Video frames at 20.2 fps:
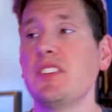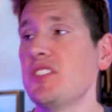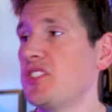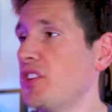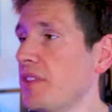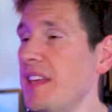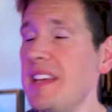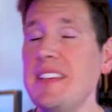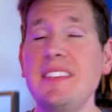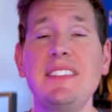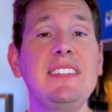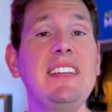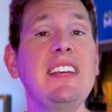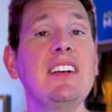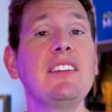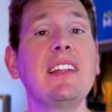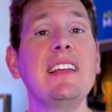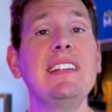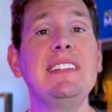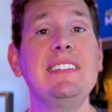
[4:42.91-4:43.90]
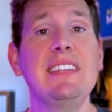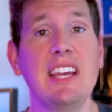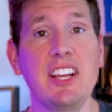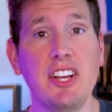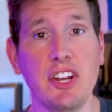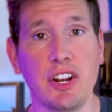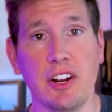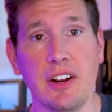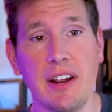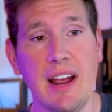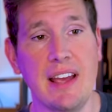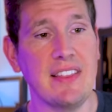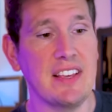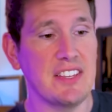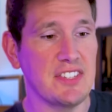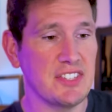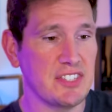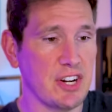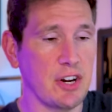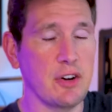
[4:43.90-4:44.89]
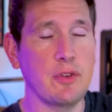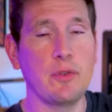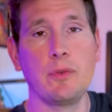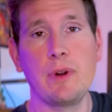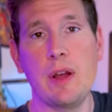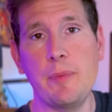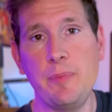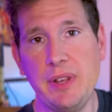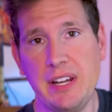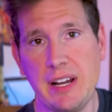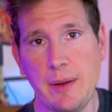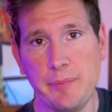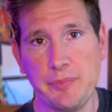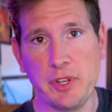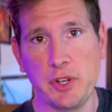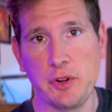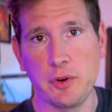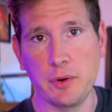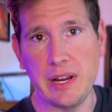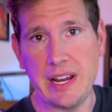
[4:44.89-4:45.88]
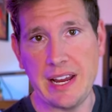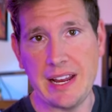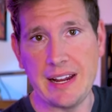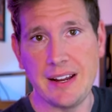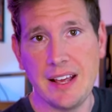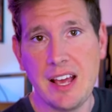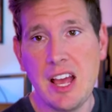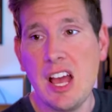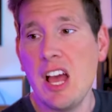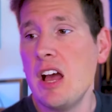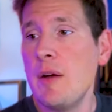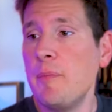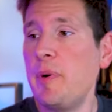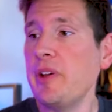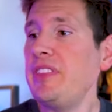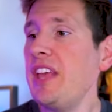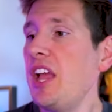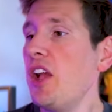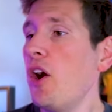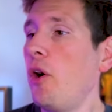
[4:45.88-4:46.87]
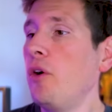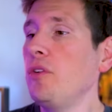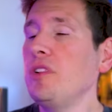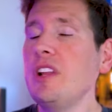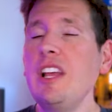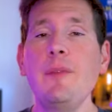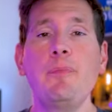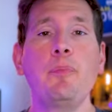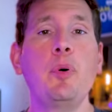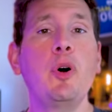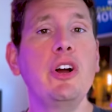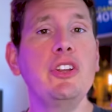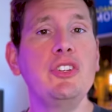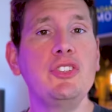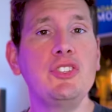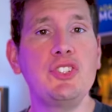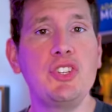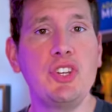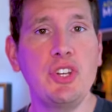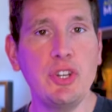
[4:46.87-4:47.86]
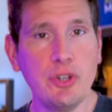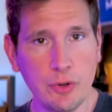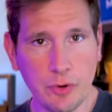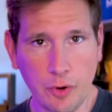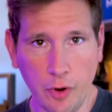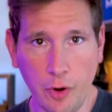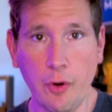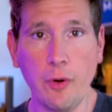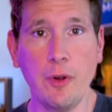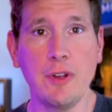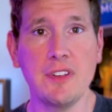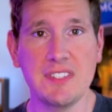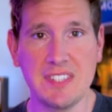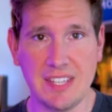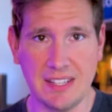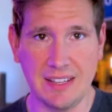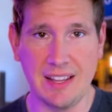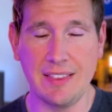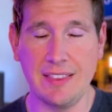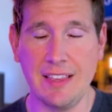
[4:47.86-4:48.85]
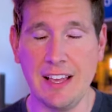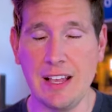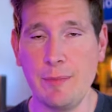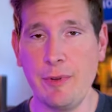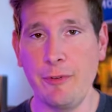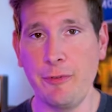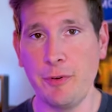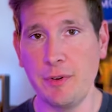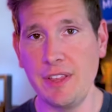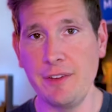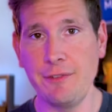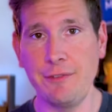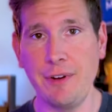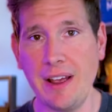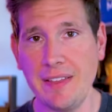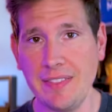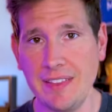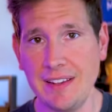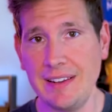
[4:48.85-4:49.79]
So they steal a digger and they start ripping up the green. but they only put 2 holes in the thing before they find the